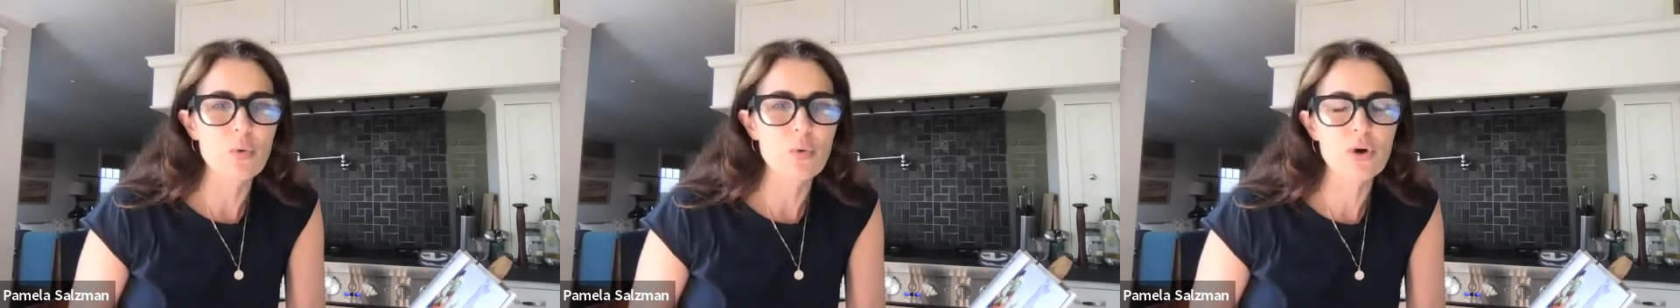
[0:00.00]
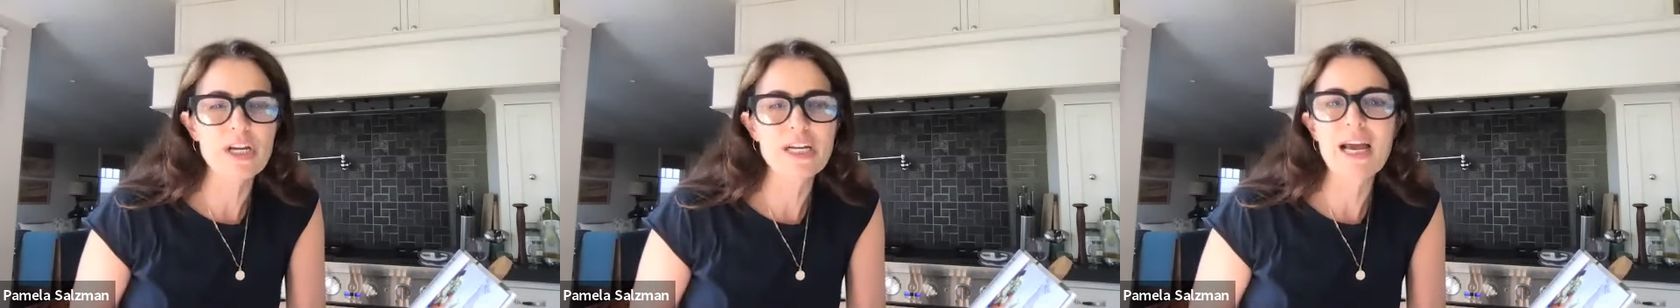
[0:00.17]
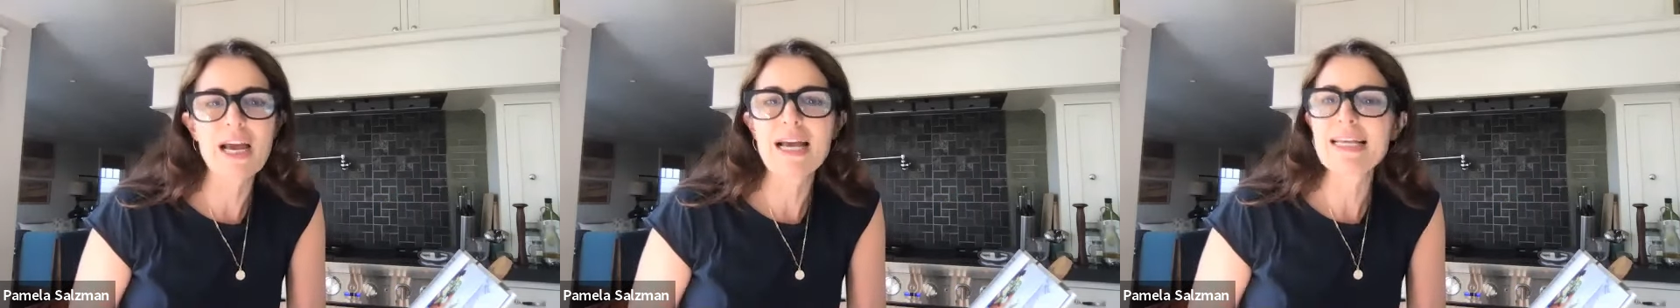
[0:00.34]

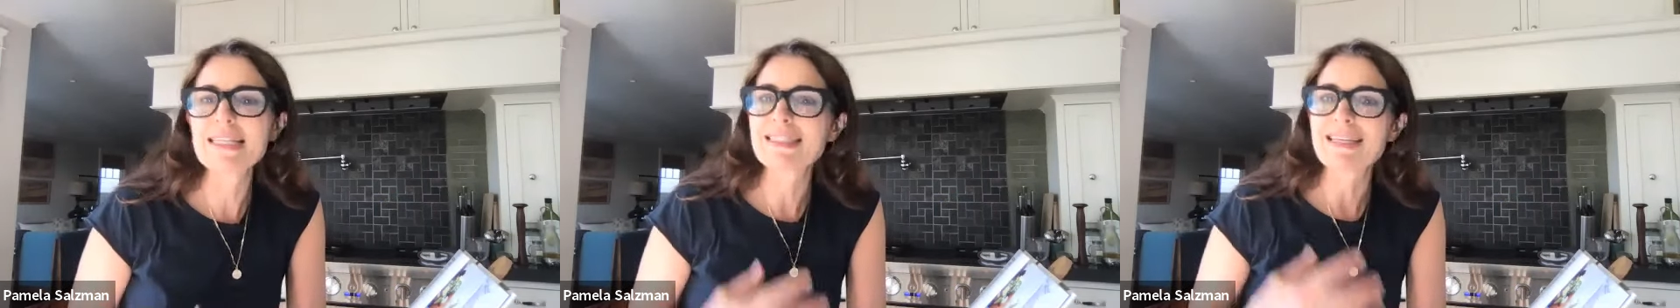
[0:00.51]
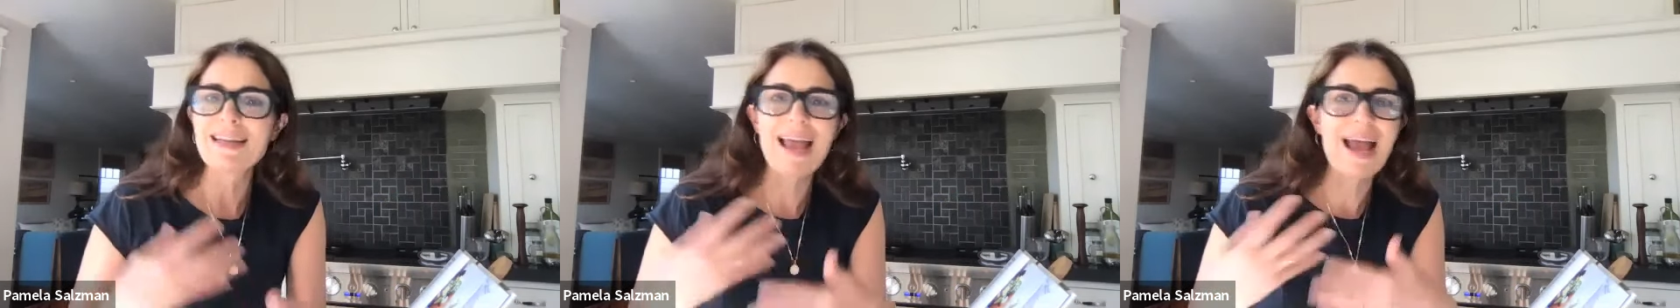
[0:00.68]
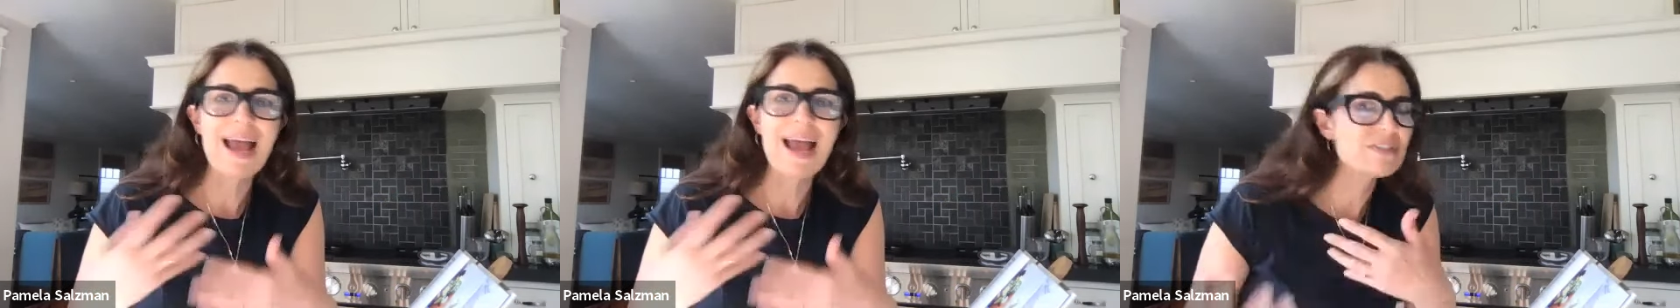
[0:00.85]
organized
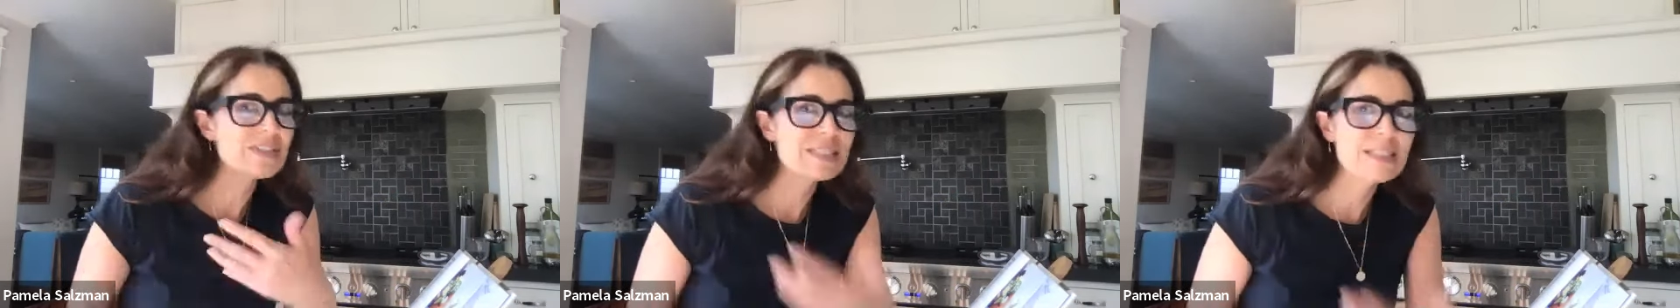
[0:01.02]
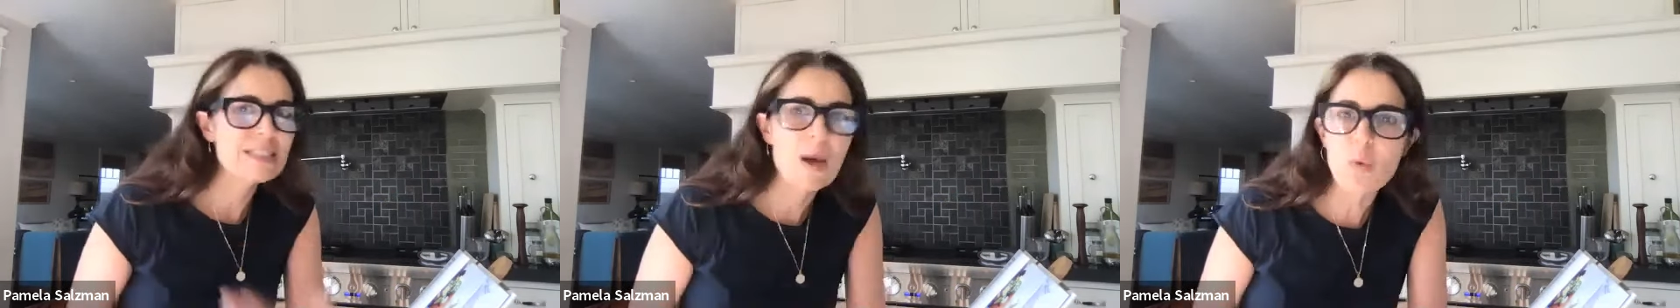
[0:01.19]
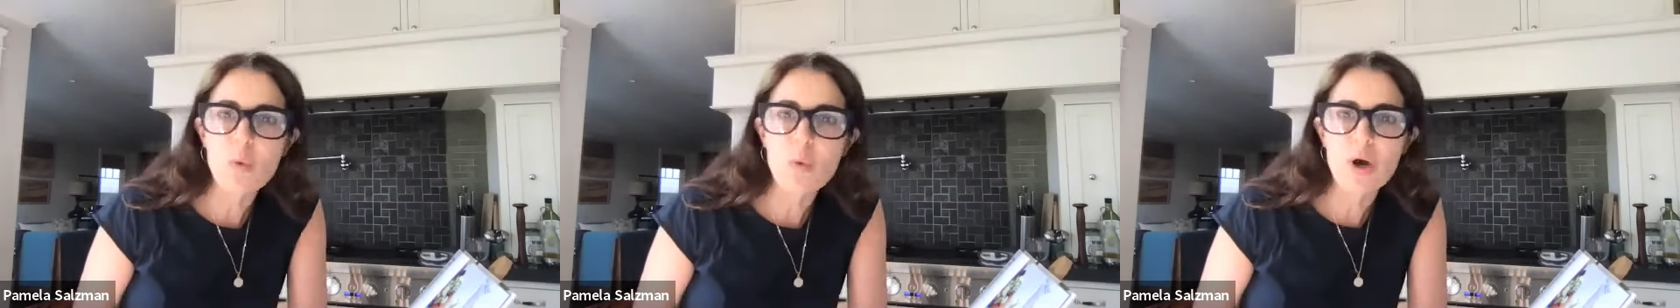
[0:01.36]
and have
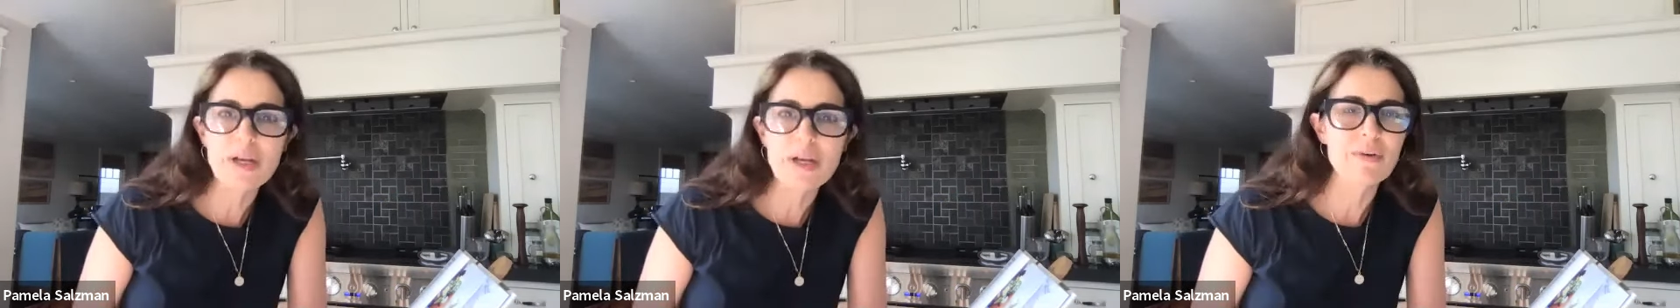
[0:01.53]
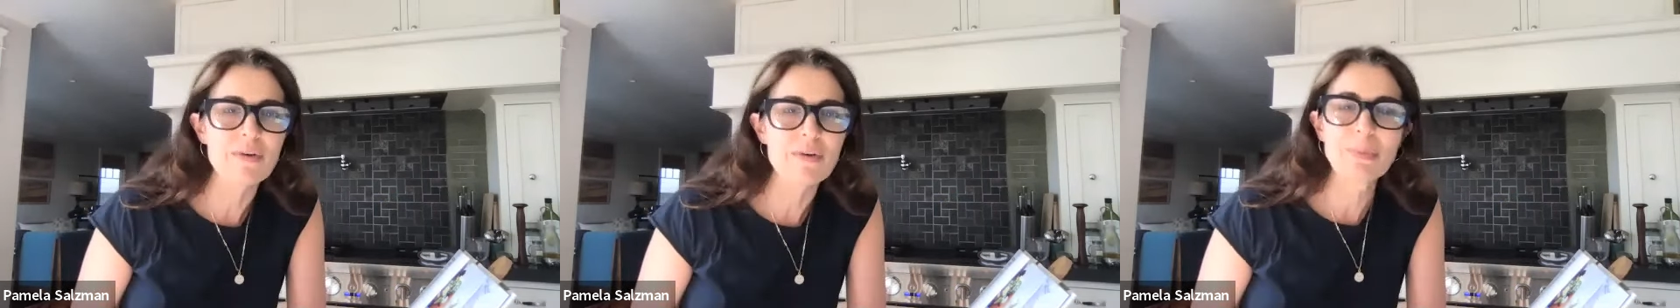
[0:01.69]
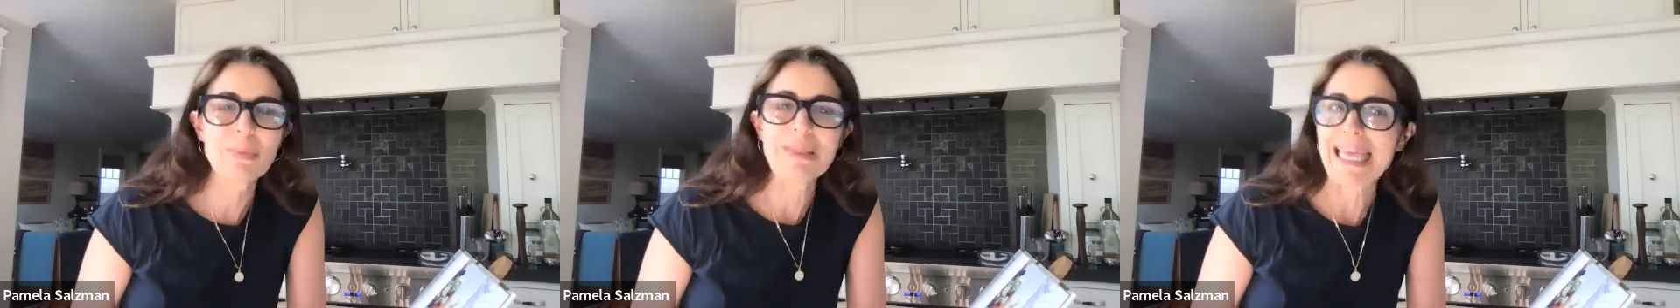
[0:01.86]
somewhat
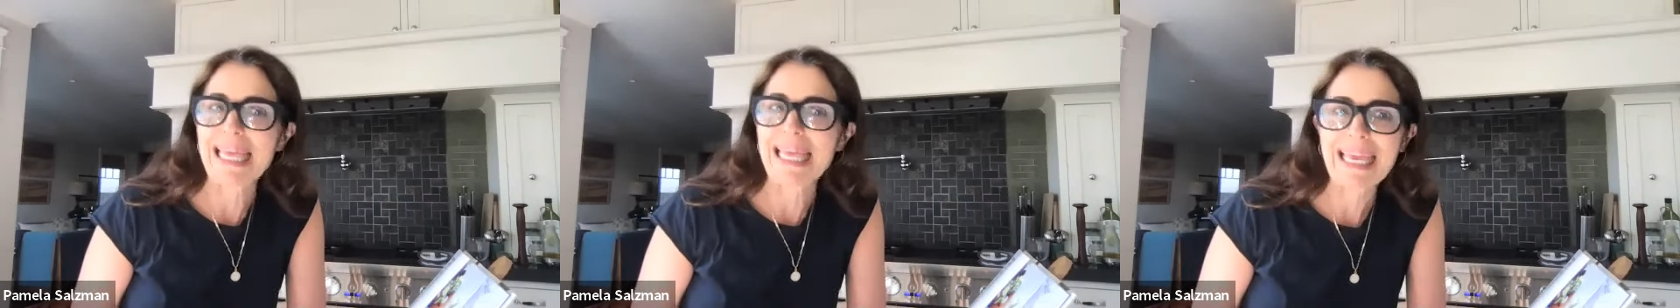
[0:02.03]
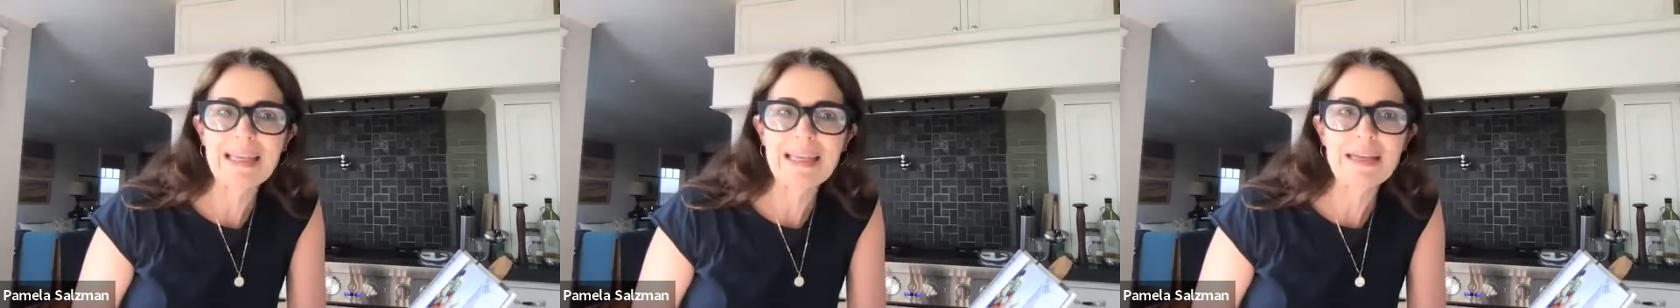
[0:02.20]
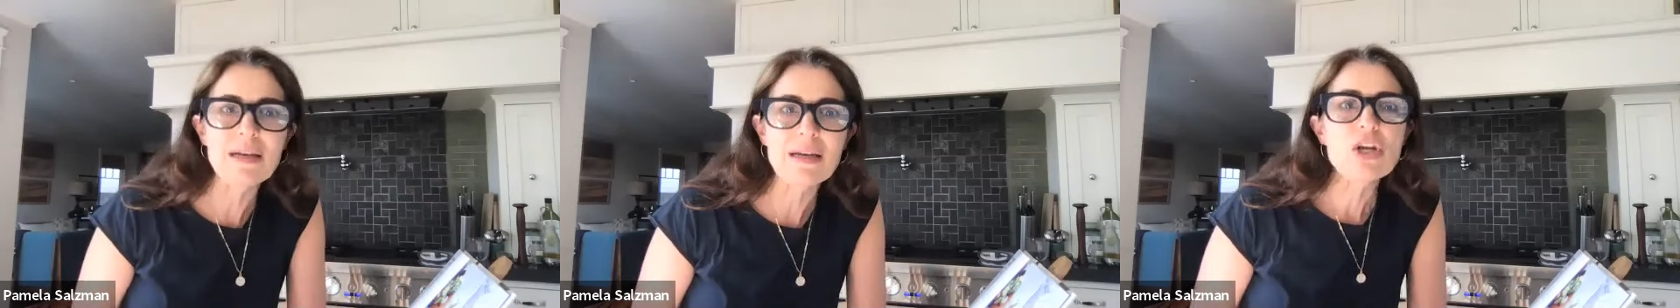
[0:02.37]
of a
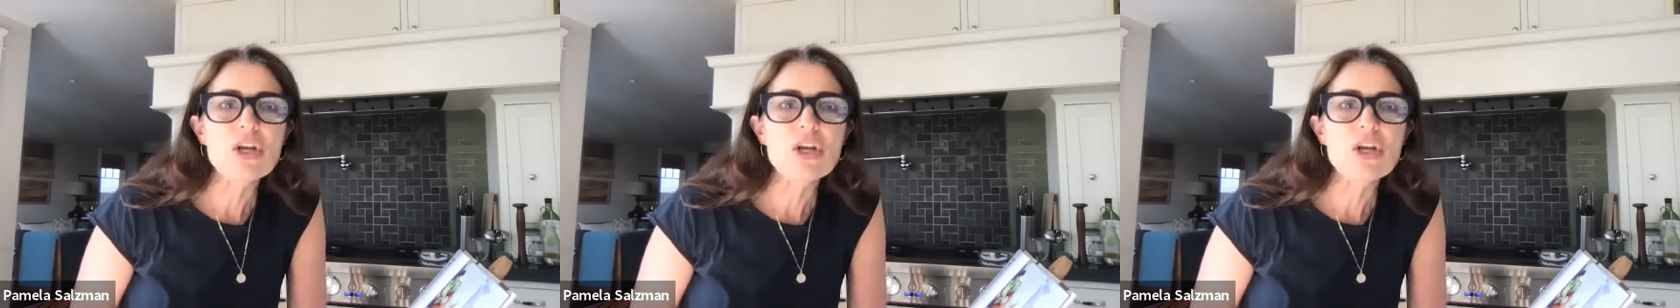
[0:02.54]
plan.